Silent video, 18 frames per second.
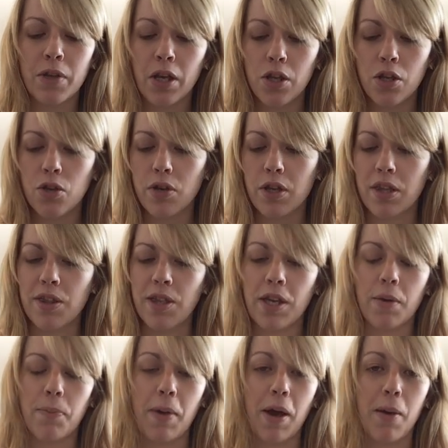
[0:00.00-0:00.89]
You could
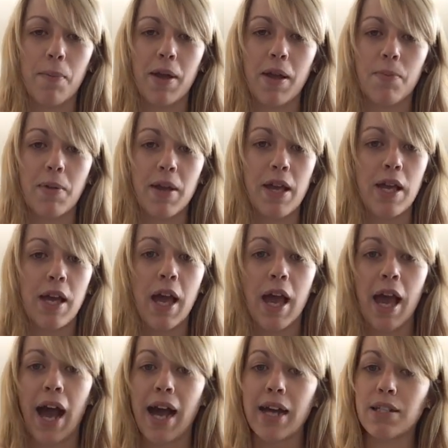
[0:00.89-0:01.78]
think about maybe
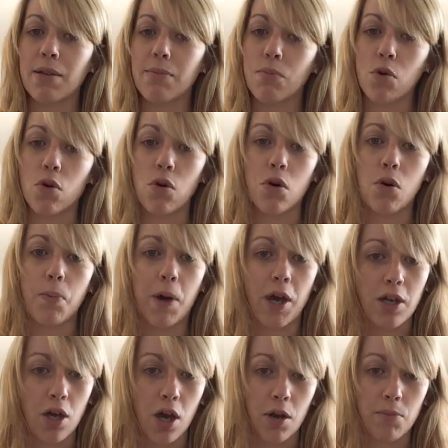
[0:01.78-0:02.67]
adding more
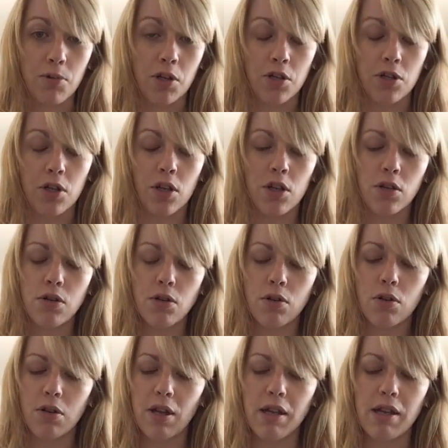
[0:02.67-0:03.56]
bicarbonate
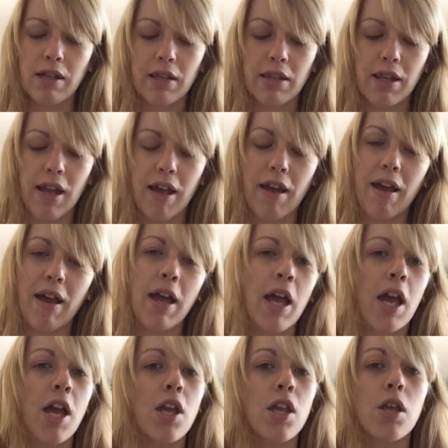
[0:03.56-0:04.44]
soda in there.
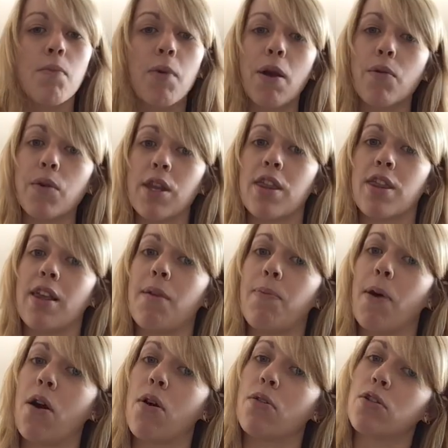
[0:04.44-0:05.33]
You might want to think
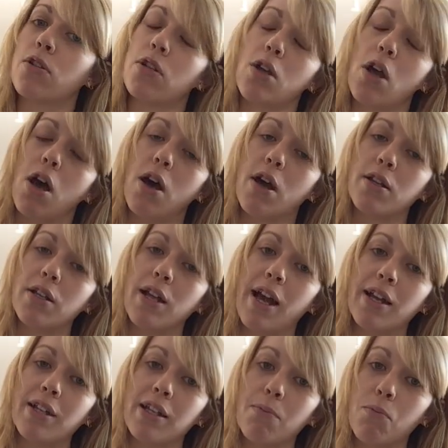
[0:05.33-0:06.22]
about
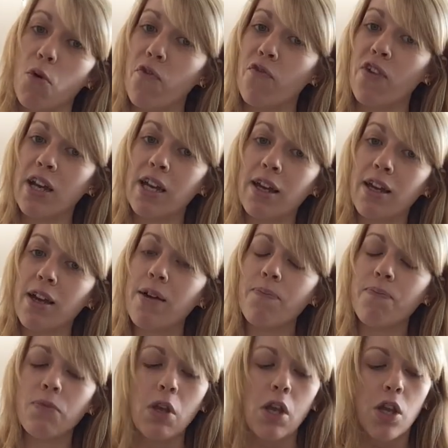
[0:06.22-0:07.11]
adding more vinegar.
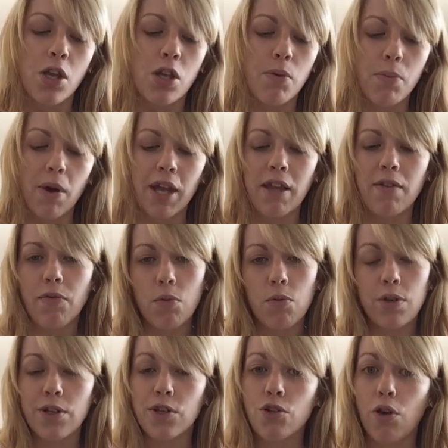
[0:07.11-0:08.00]
You might even
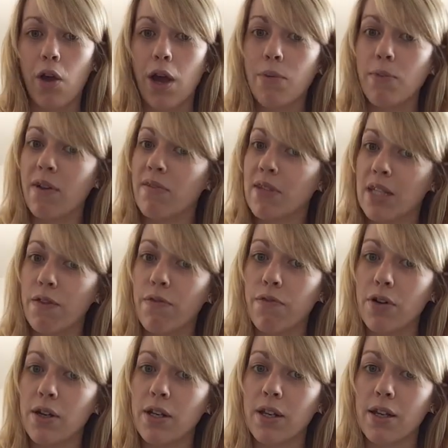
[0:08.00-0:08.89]
want to try it with
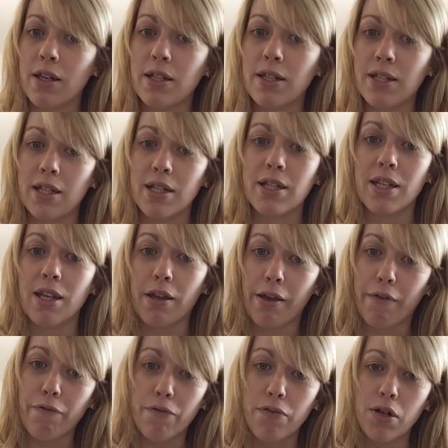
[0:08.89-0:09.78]
different
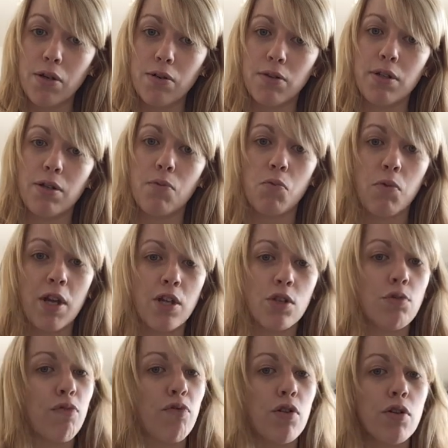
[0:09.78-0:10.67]
acidic fruits.
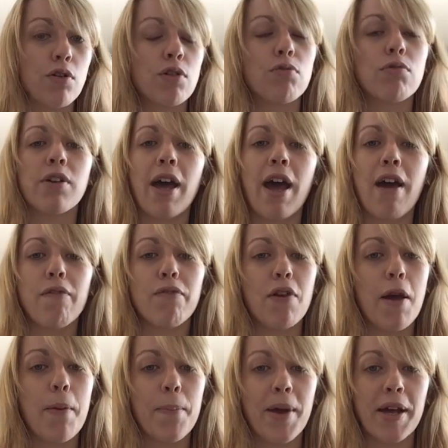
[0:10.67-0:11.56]
Which fruit will have
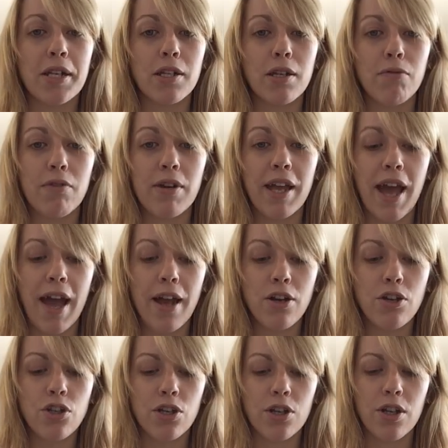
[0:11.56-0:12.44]
a better
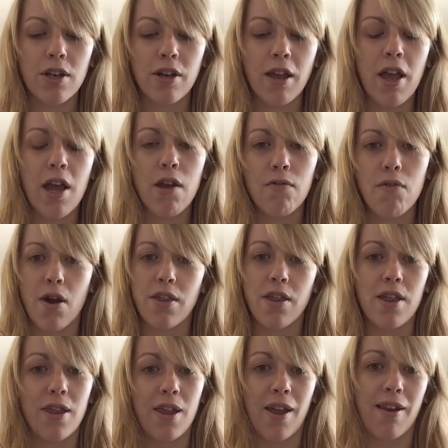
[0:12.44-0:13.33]
reaction
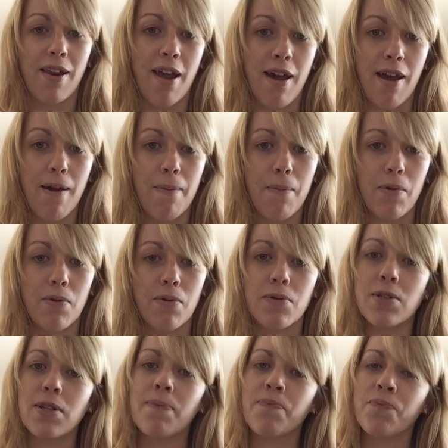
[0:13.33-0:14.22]
rather than
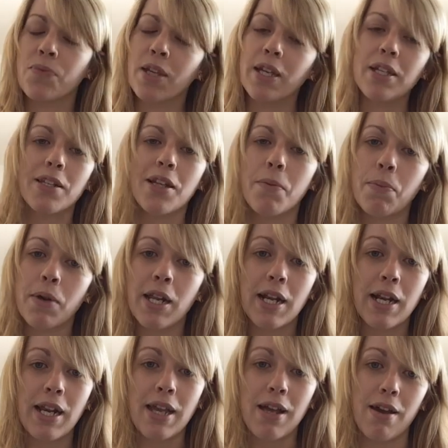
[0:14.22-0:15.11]
apples? It's
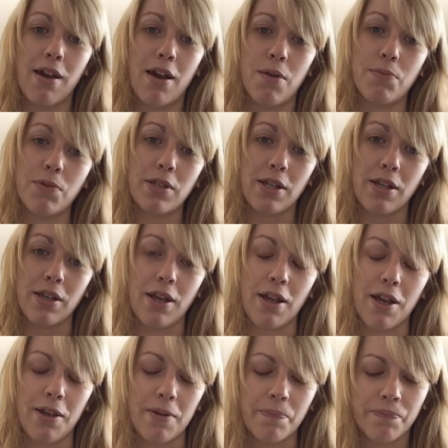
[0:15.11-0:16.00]
completely up to
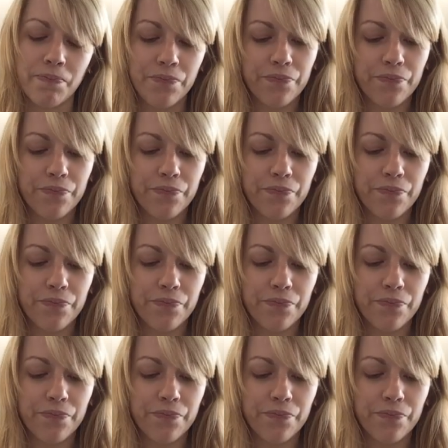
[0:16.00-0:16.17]
you.